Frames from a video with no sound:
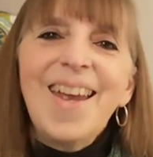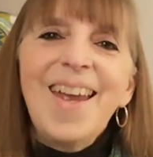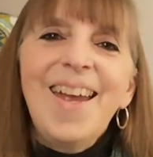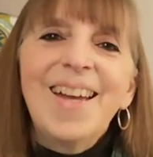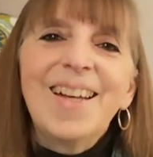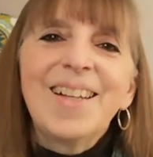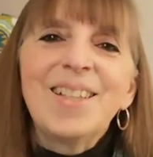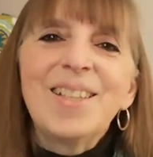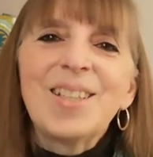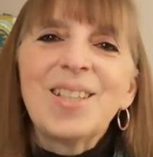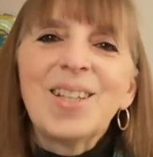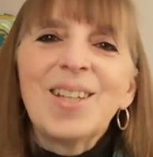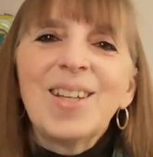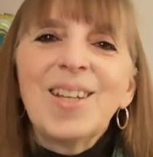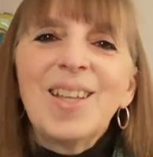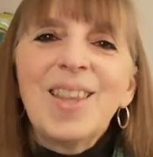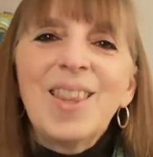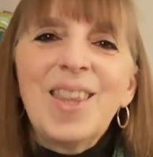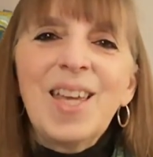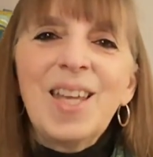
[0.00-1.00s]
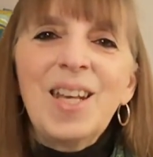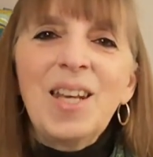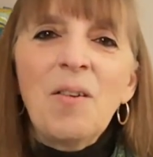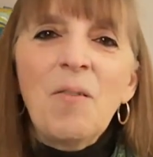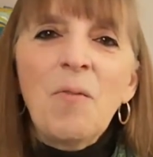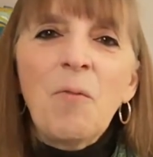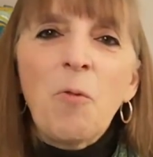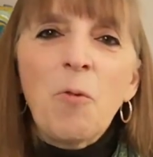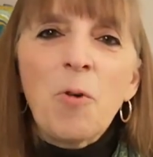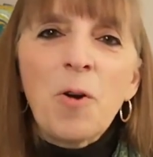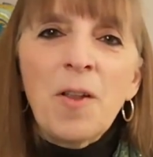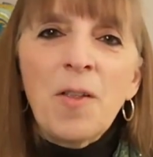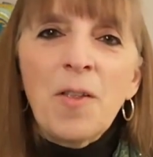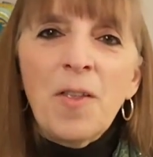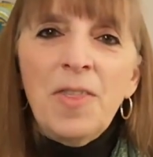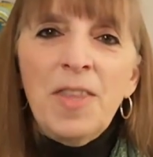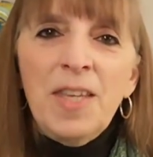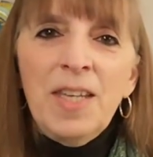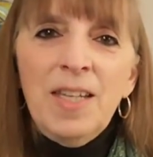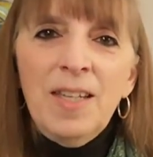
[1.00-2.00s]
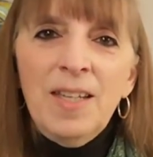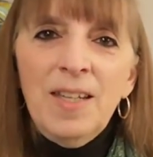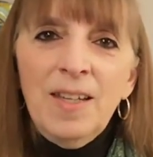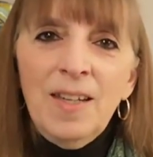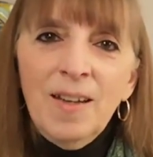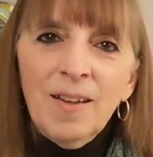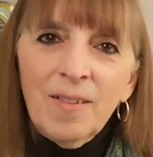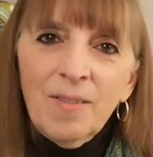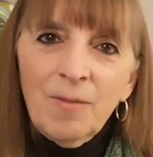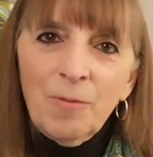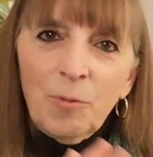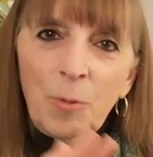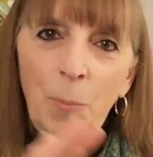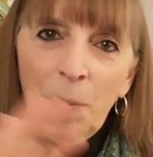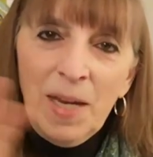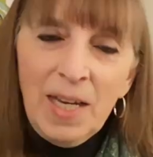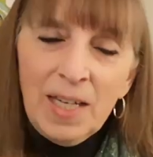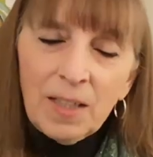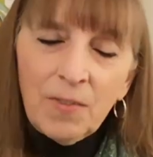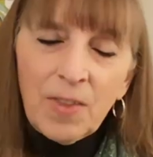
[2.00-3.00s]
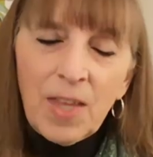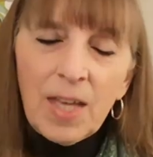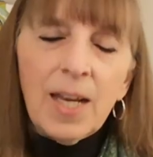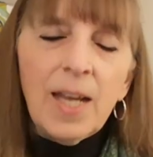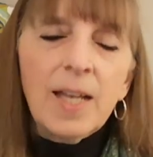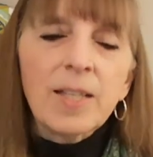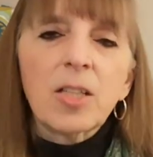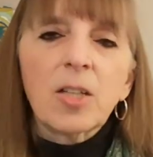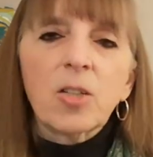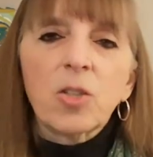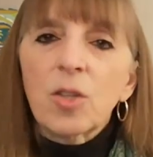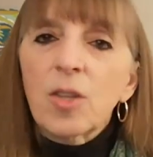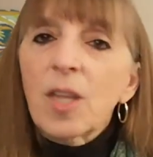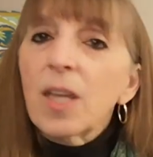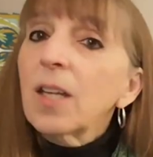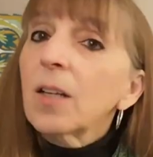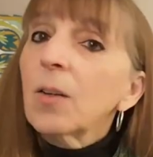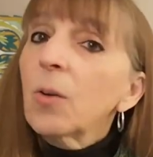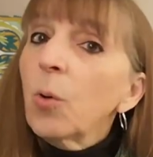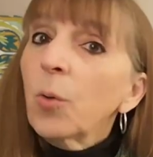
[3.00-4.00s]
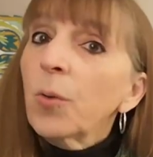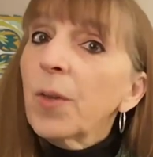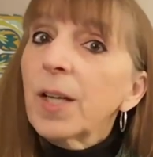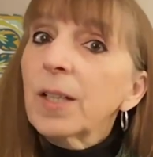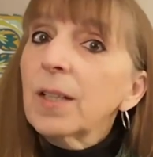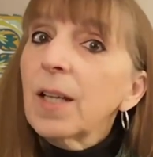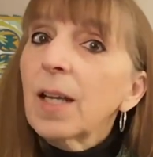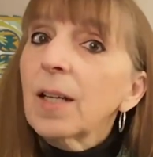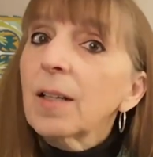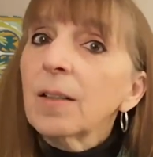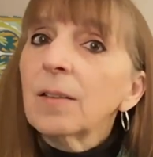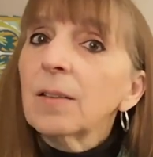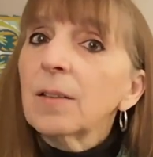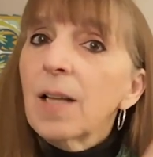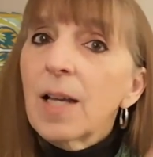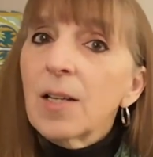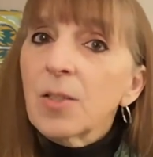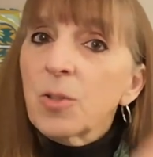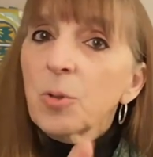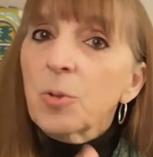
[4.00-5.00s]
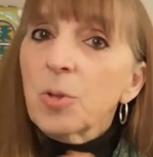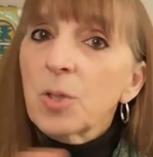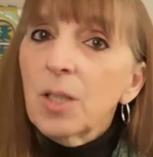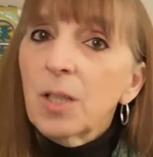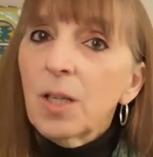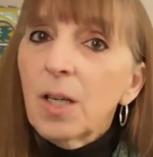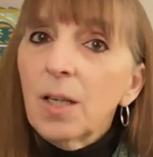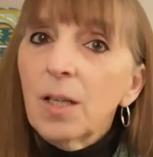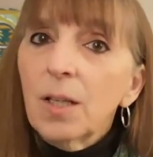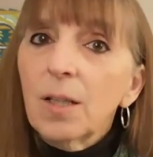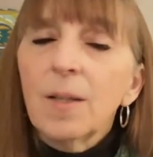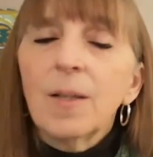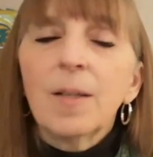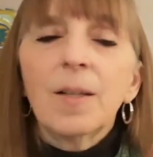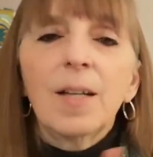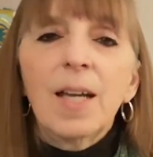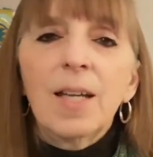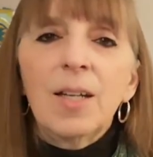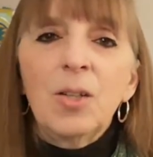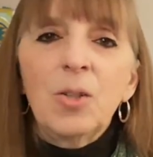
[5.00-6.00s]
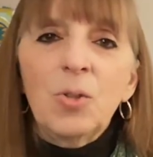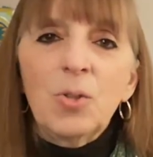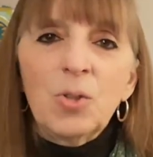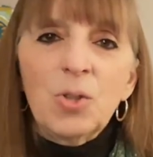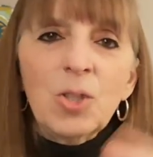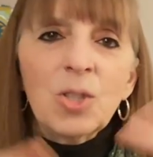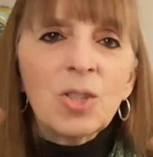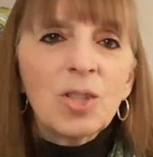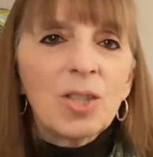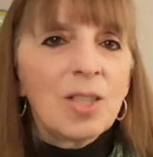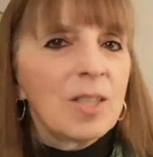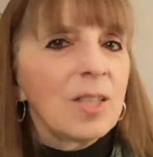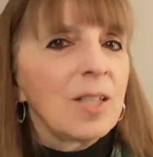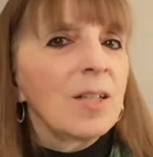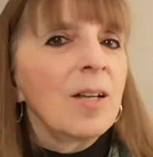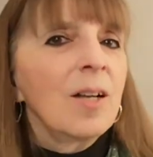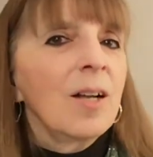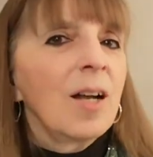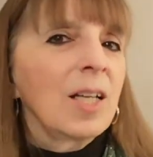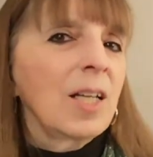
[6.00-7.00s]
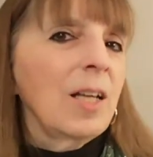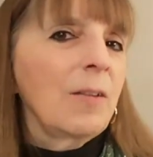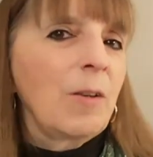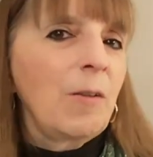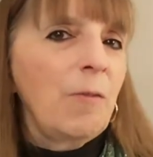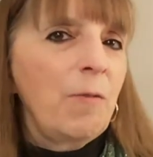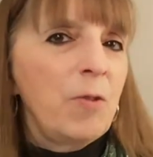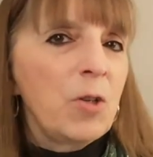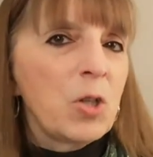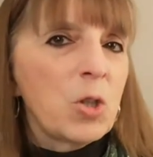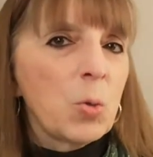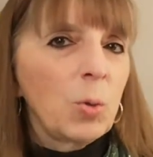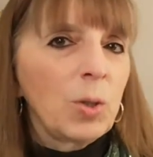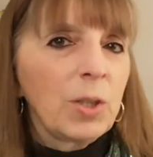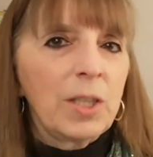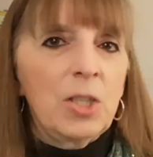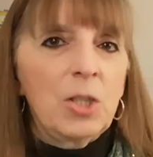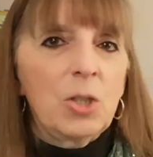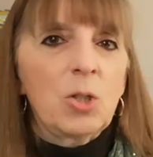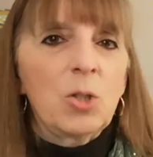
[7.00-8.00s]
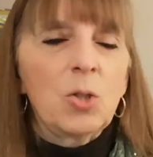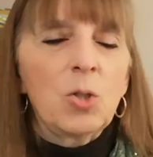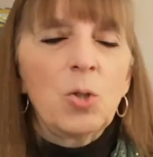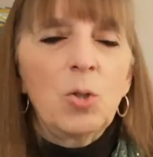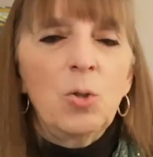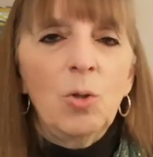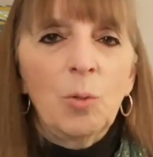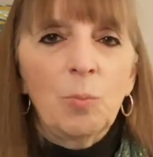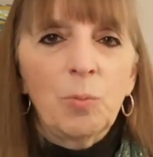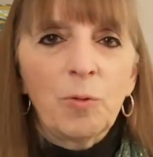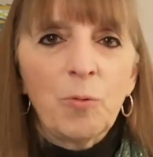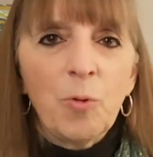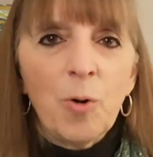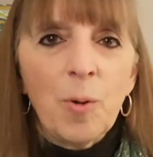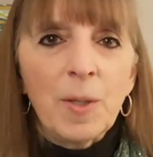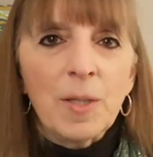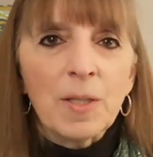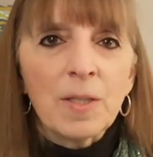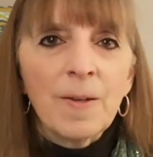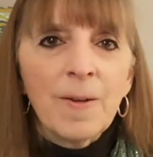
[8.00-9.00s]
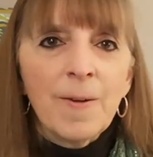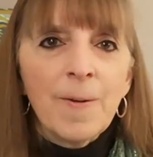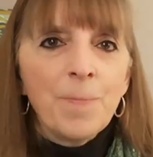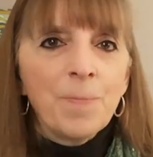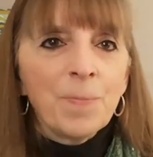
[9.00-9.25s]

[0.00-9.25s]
And then for the repeat of that A section, they can hold that candle as they're singing, and it just is a lovely visual addition to the performance.